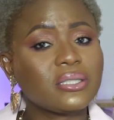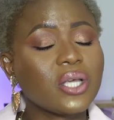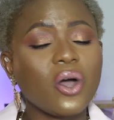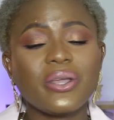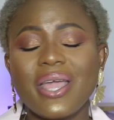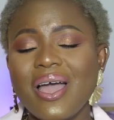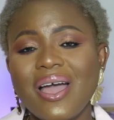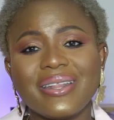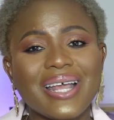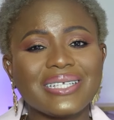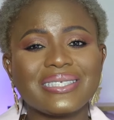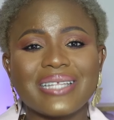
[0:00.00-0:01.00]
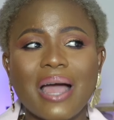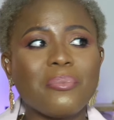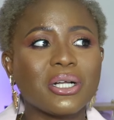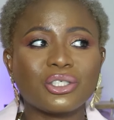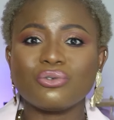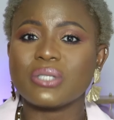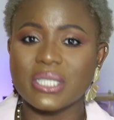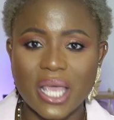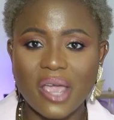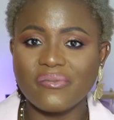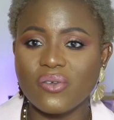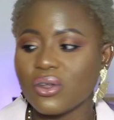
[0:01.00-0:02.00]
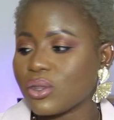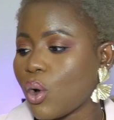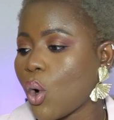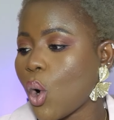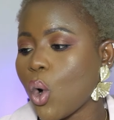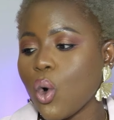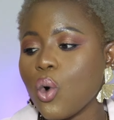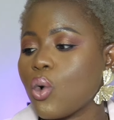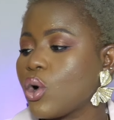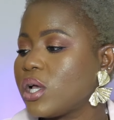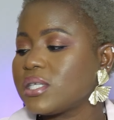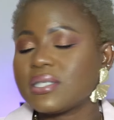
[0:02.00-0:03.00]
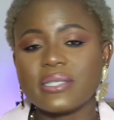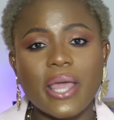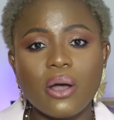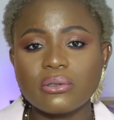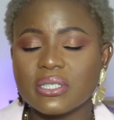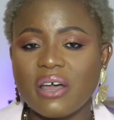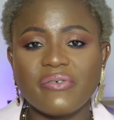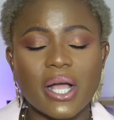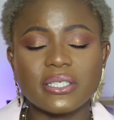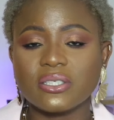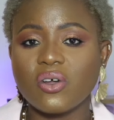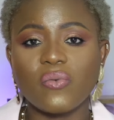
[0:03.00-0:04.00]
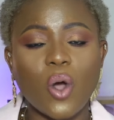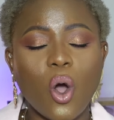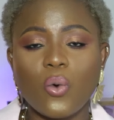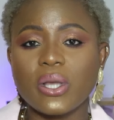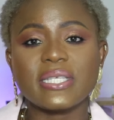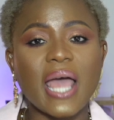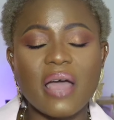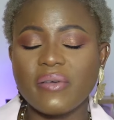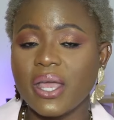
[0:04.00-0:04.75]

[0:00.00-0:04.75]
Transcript: So yeah, that's that much you saved on the whole sales that Fashion Nova always have.